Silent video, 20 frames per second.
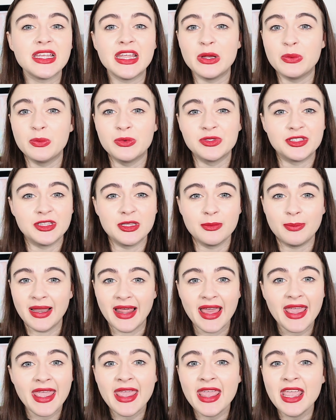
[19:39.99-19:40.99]
It wasn't the
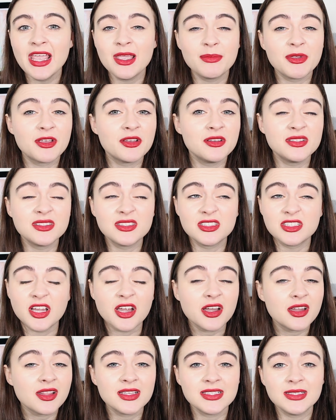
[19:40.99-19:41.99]
plague because
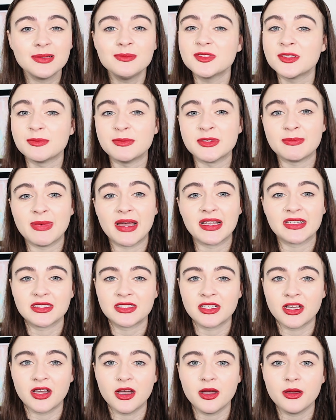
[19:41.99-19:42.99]
none of the symptoms
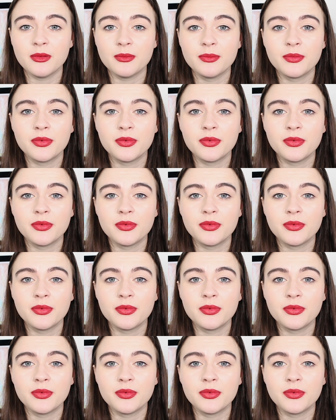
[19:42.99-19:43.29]
matched up.